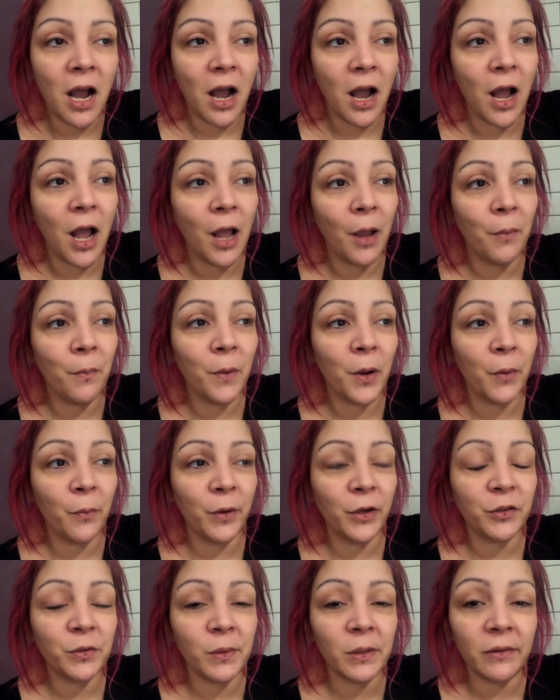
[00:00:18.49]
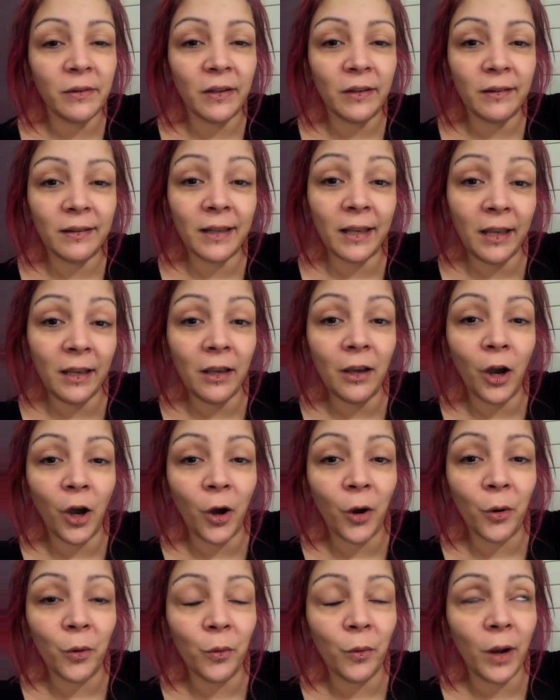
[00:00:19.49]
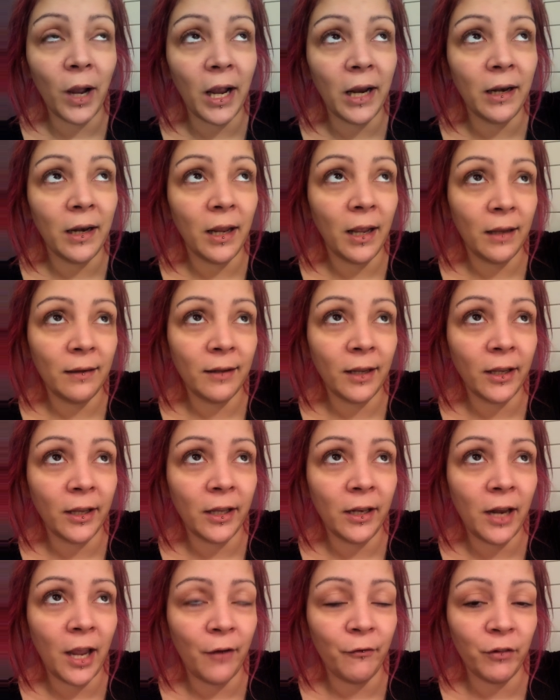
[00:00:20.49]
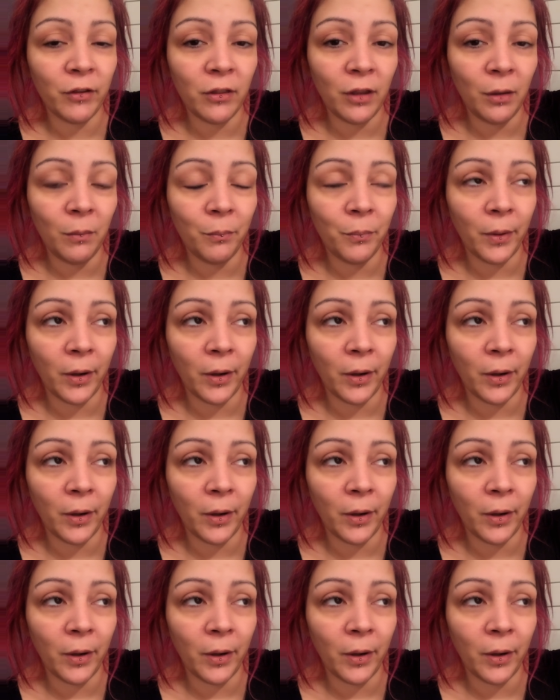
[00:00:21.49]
um, which means it's keyhole and they're taking everything